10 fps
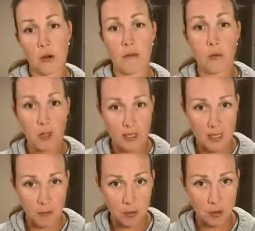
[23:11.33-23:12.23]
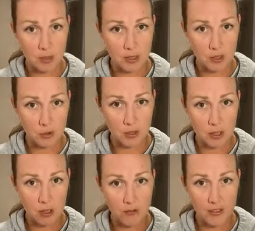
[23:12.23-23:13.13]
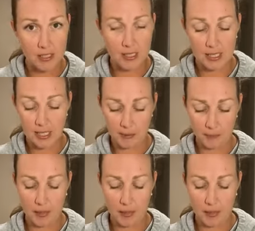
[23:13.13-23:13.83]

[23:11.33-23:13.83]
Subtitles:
avoid the chemical sunscreens, obviously,